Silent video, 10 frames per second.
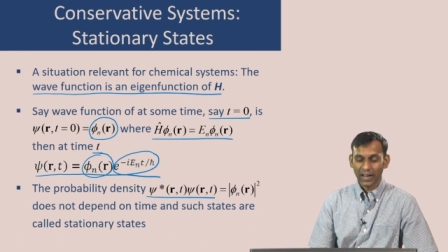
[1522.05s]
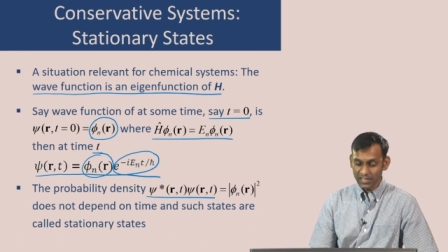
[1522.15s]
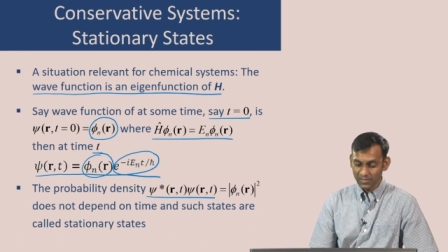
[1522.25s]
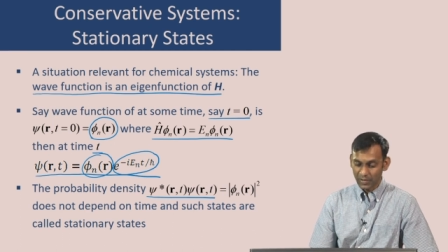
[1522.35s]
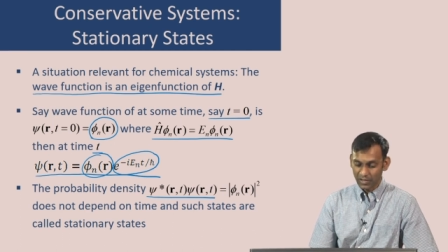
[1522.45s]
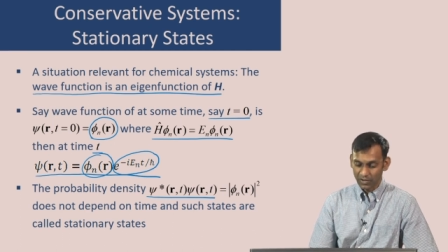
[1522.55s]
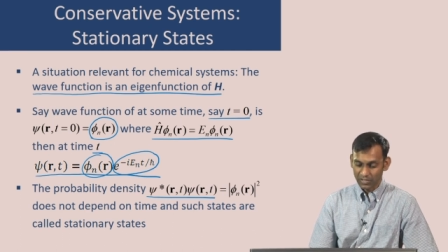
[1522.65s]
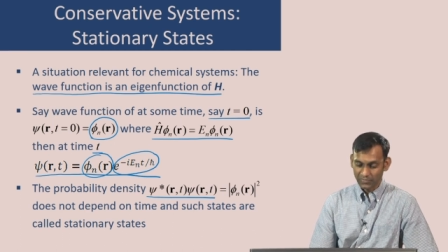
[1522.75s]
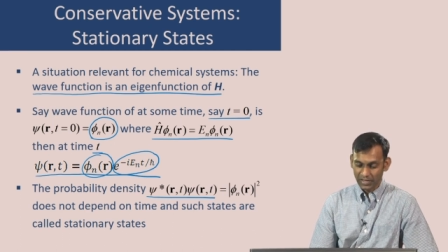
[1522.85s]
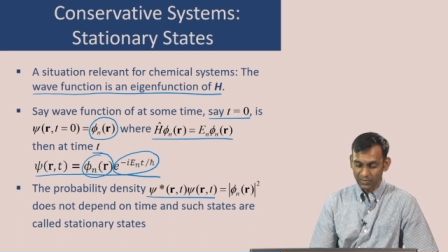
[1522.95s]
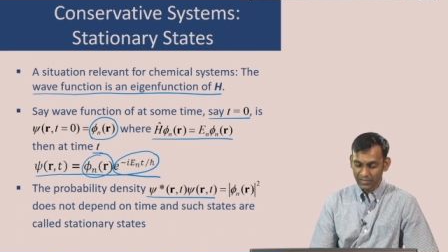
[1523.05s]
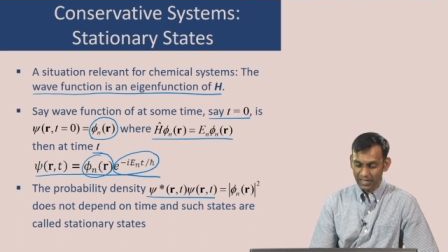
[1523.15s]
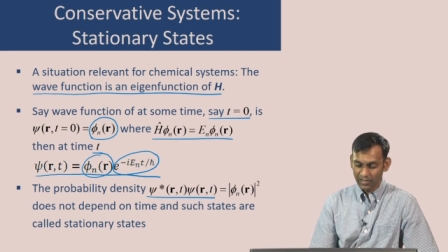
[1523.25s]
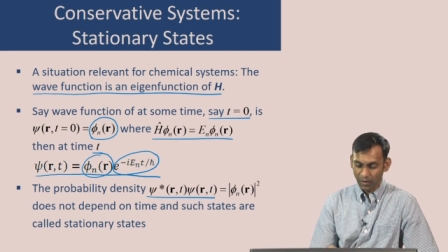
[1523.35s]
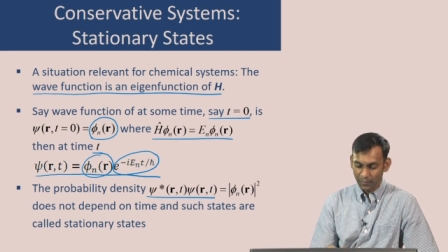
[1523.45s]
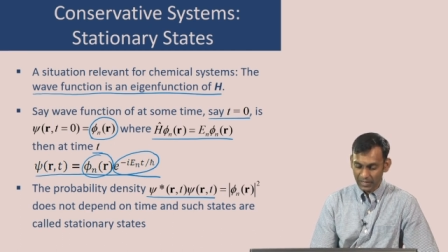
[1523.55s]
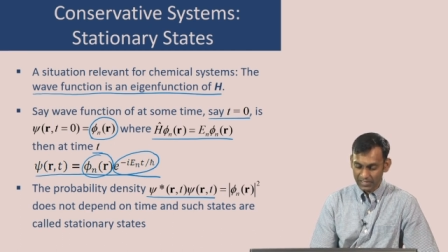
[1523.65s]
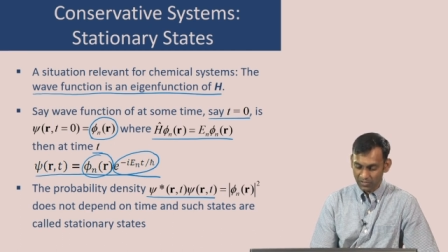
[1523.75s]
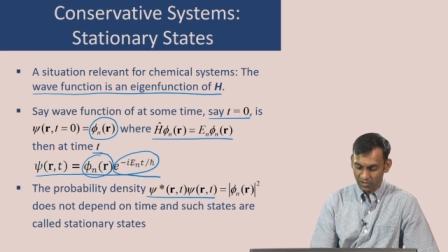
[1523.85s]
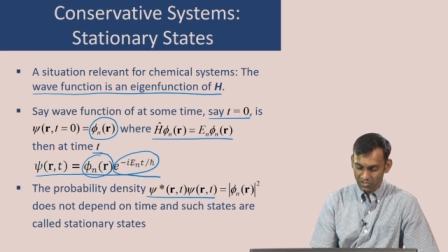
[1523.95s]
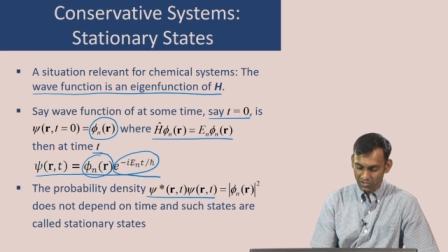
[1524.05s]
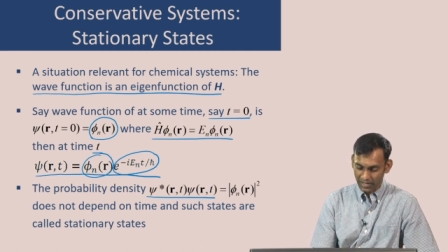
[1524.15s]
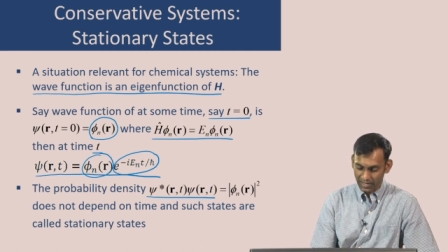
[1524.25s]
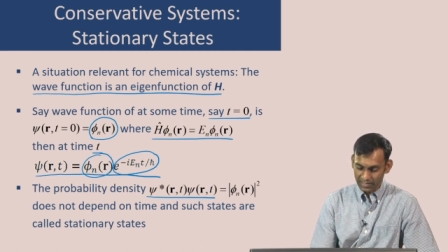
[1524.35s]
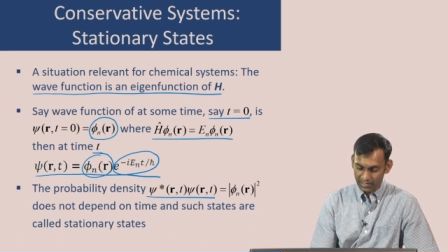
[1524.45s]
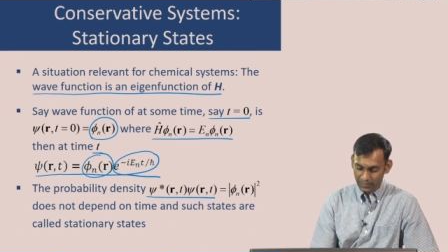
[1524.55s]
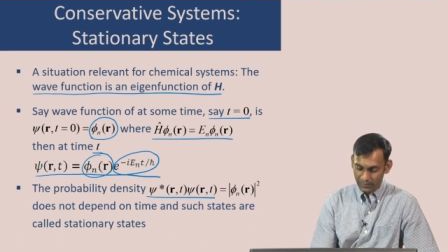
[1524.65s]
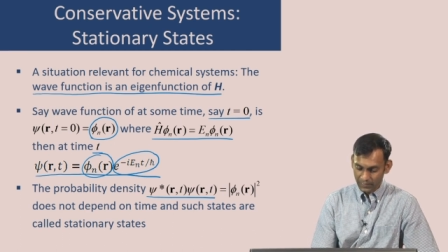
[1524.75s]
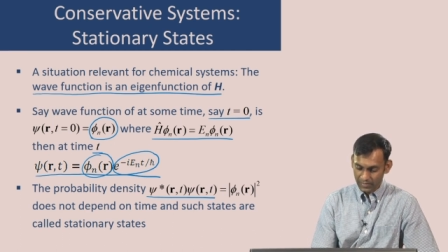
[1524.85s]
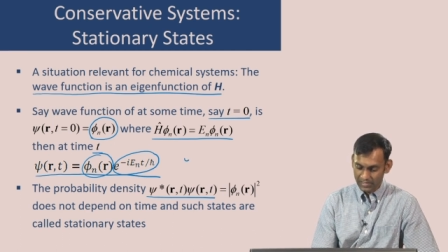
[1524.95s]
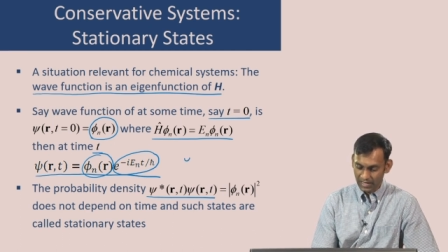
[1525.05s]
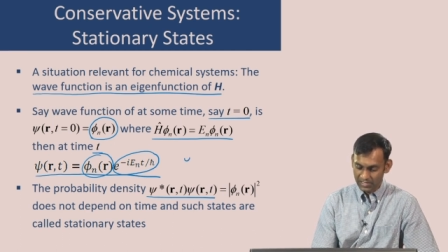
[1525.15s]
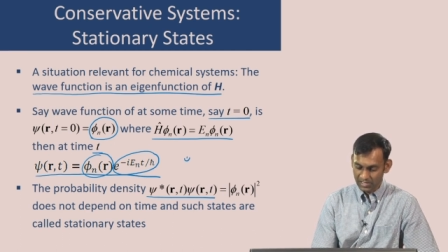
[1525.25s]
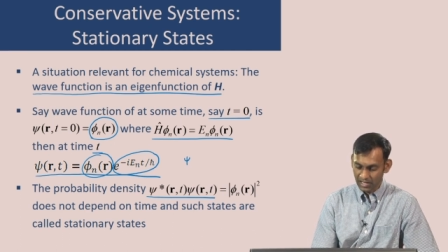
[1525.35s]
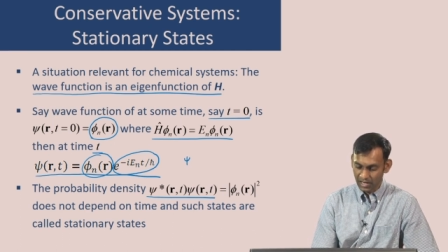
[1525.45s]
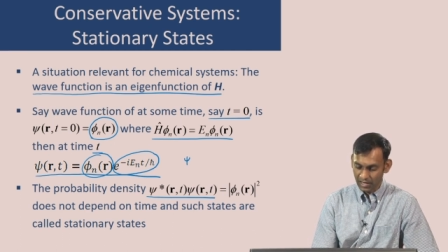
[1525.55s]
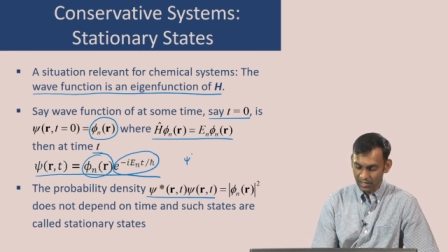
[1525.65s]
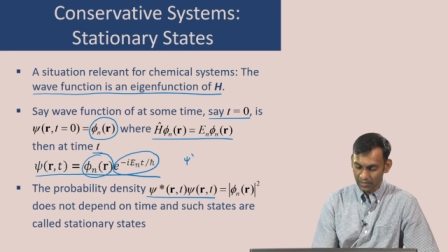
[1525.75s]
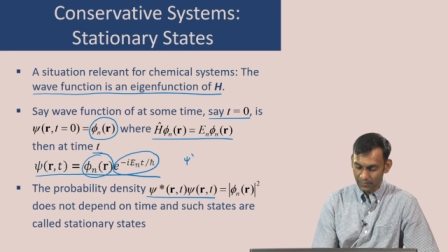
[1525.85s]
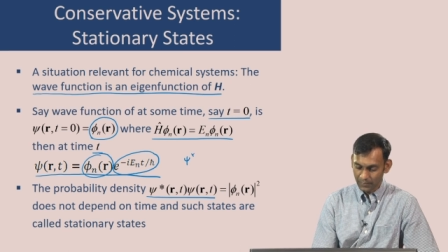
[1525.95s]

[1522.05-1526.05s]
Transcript: that is because when you take complex conjugate psi star